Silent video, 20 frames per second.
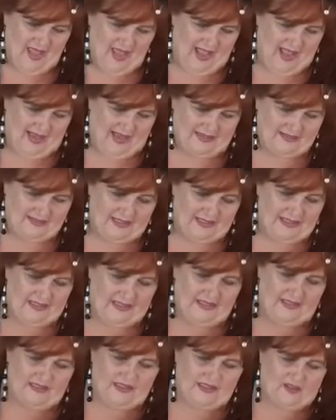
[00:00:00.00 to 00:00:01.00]
And
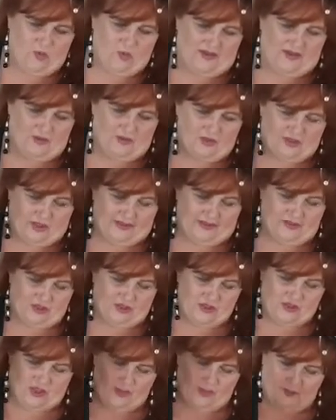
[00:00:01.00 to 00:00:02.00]
he is the one who's going to
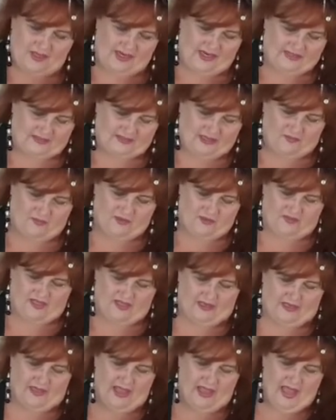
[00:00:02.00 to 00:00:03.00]
terminate
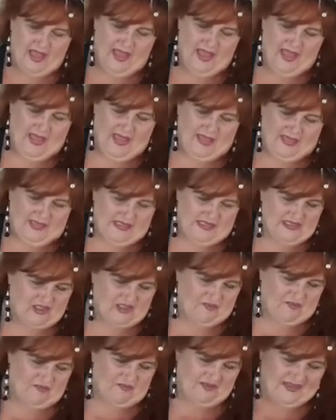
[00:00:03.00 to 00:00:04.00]
everything. He's
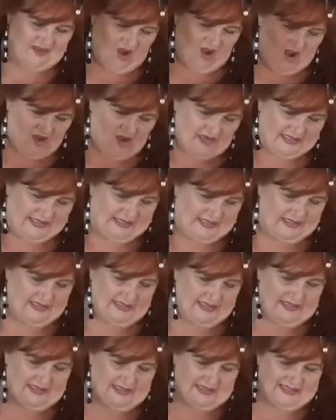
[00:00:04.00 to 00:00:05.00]
the finale.
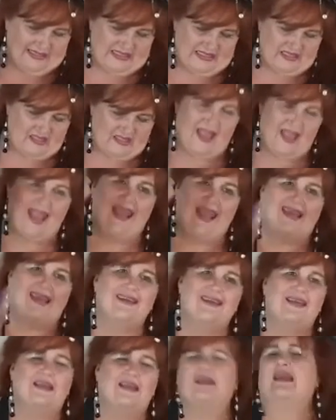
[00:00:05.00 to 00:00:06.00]
He's the
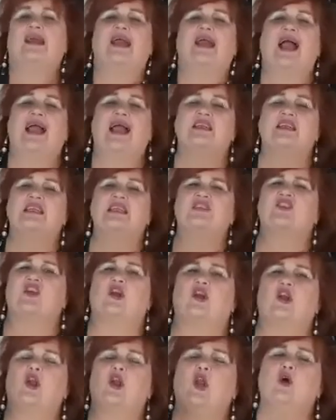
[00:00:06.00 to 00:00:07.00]
ending. And he's the
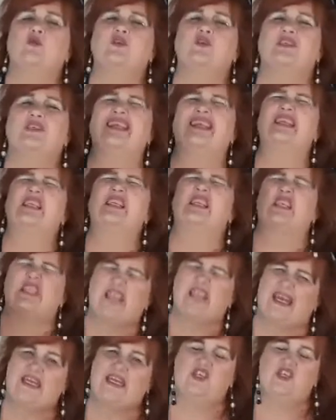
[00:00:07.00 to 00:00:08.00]
closing
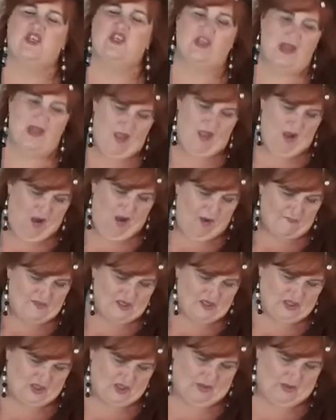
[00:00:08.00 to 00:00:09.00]
stage of
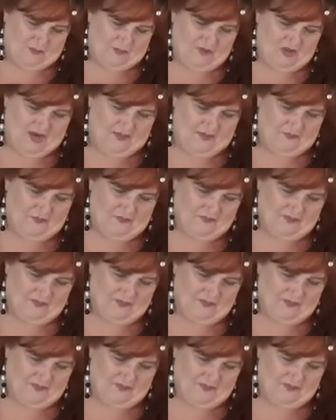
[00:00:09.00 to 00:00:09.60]
the scripture.